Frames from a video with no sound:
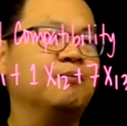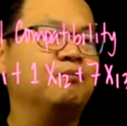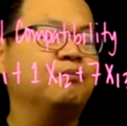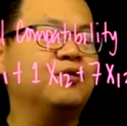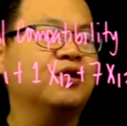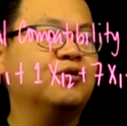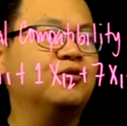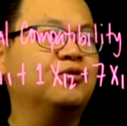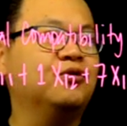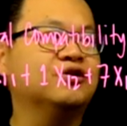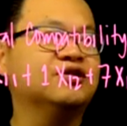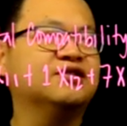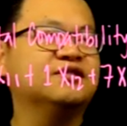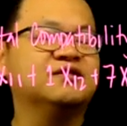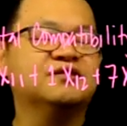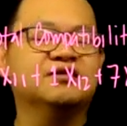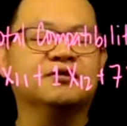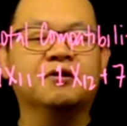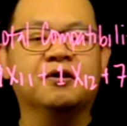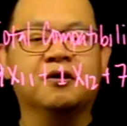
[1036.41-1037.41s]

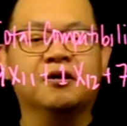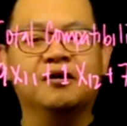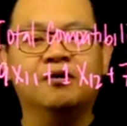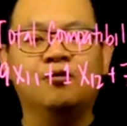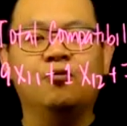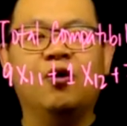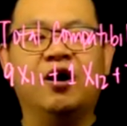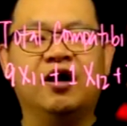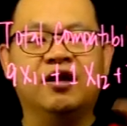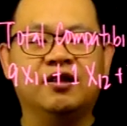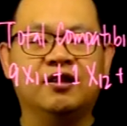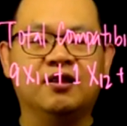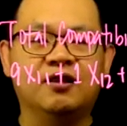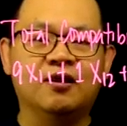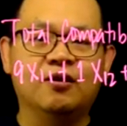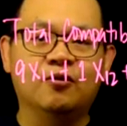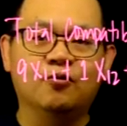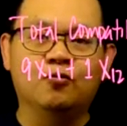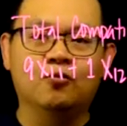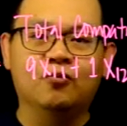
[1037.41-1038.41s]
because girl 1
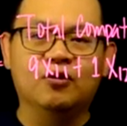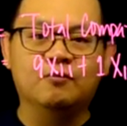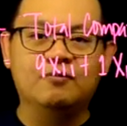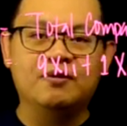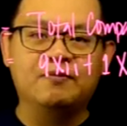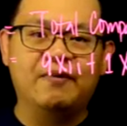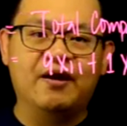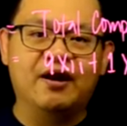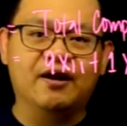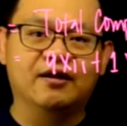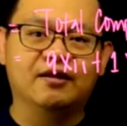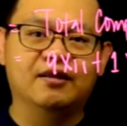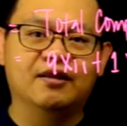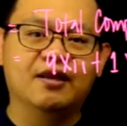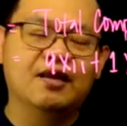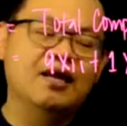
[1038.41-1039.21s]
will be paired.